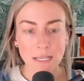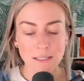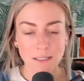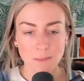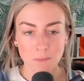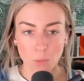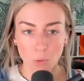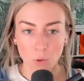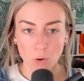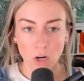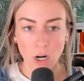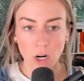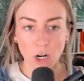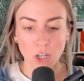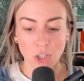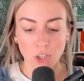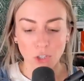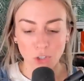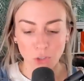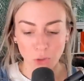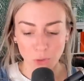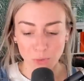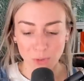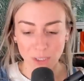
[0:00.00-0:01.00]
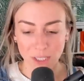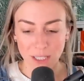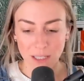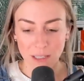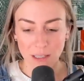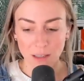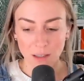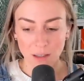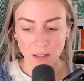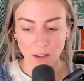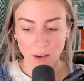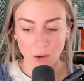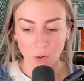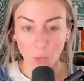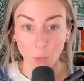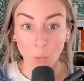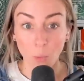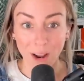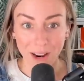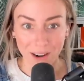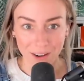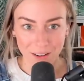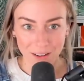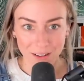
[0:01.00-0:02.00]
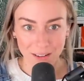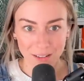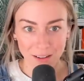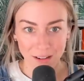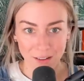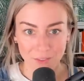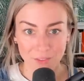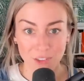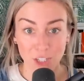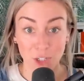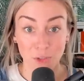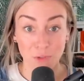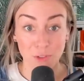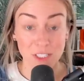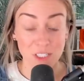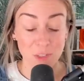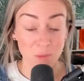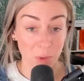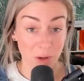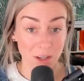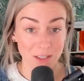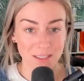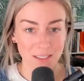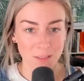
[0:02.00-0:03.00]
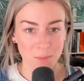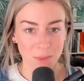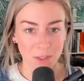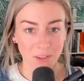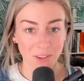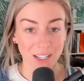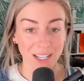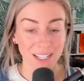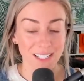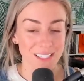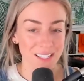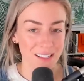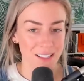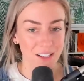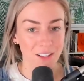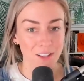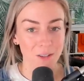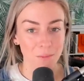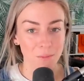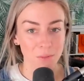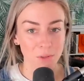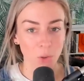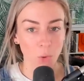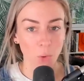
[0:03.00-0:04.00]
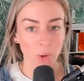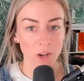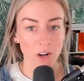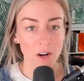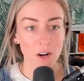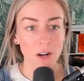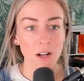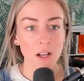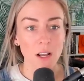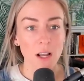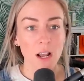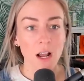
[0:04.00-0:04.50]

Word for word: is more acutely aware of their responsibility to their employer